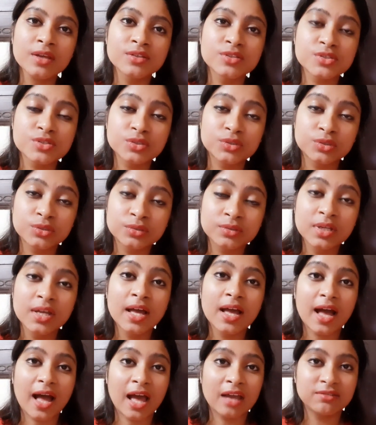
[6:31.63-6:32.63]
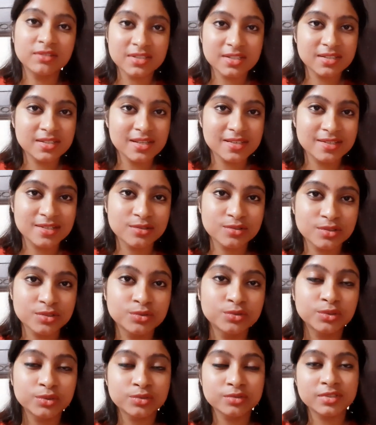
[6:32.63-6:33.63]
so I will suggest you
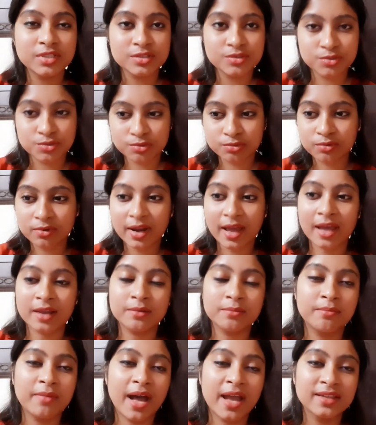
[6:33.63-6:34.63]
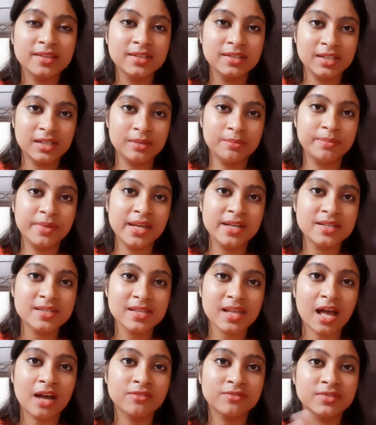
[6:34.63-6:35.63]
to go to the store and buy the nail
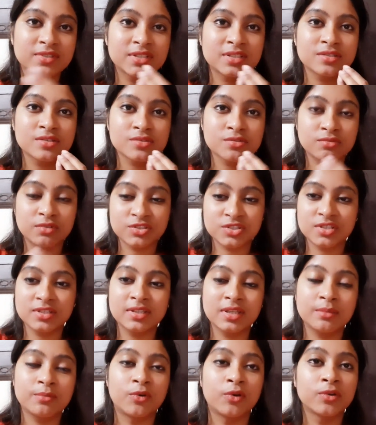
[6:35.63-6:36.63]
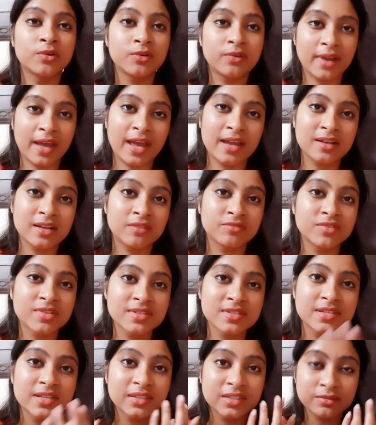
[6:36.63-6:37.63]
paints after swatching them on your hand
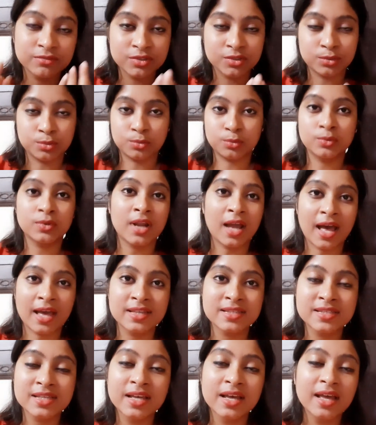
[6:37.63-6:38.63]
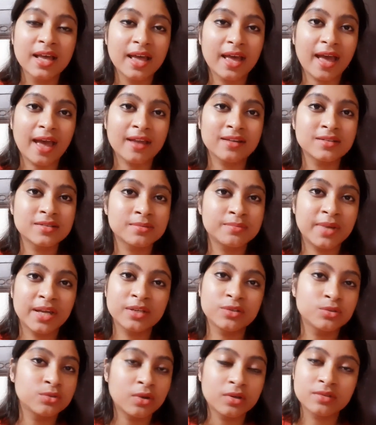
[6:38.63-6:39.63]
after seeing them with your own eyes and
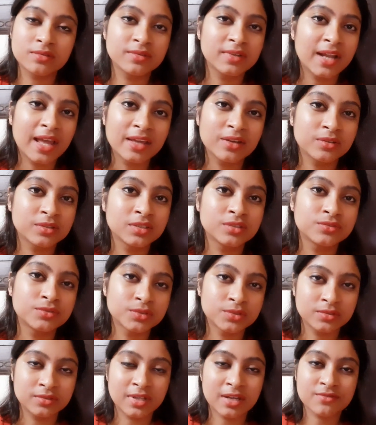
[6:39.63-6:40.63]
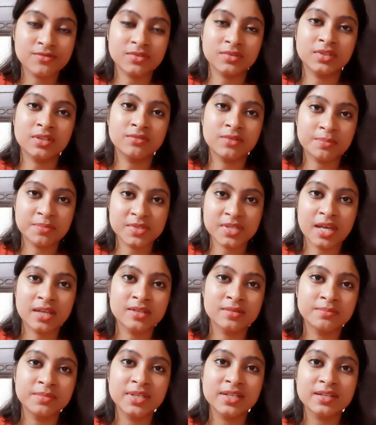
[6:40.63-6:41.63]
by not relying on the photographs on the
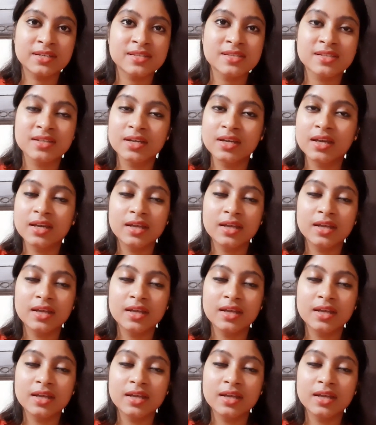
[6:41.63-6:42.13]
website because